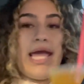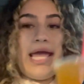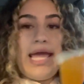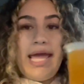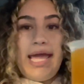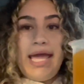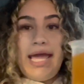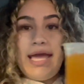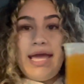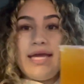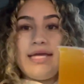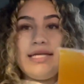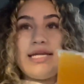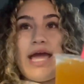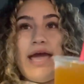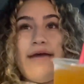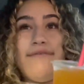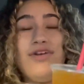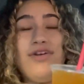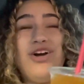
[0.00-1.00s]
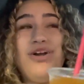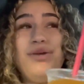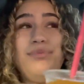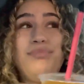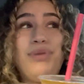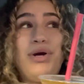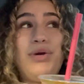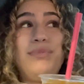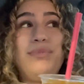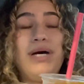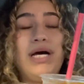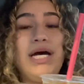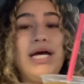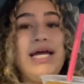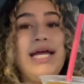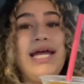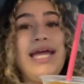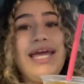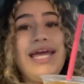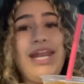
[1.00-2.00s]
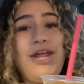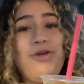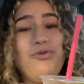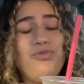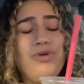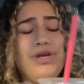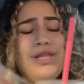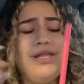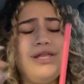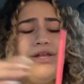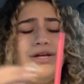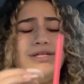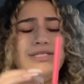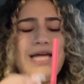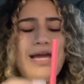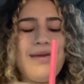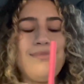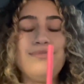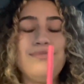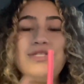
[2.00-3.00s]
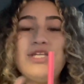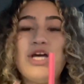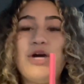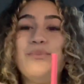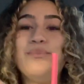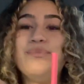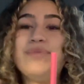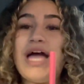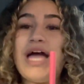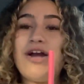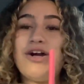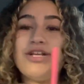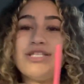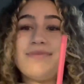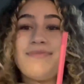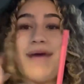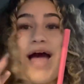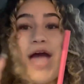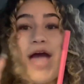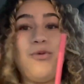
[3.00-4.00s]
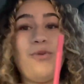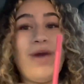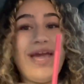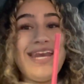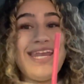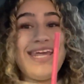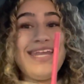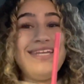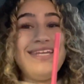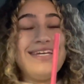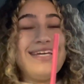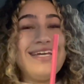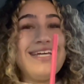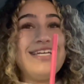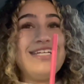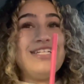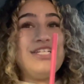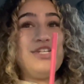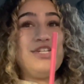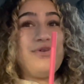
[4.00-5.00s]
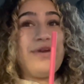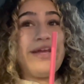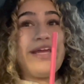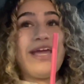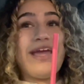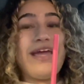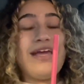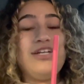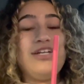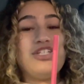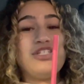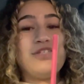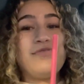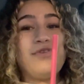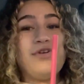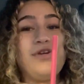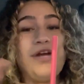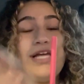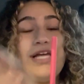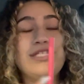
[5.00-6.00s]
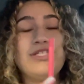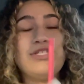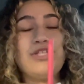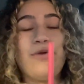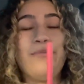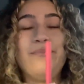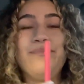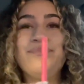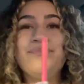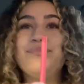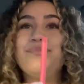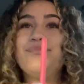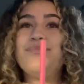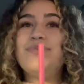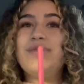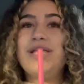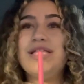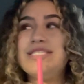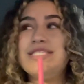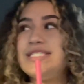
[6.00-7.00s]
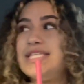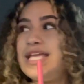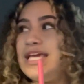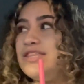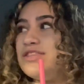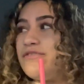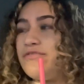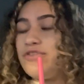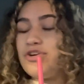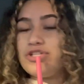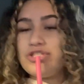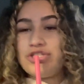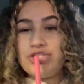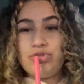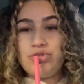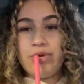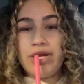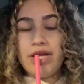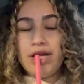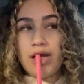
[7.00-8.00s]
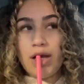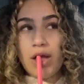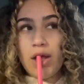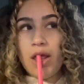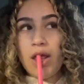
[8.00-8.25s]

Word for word: and i haven't gotten boba in a really long time so i got some i waited to drink it just for you guys so let's take the first drink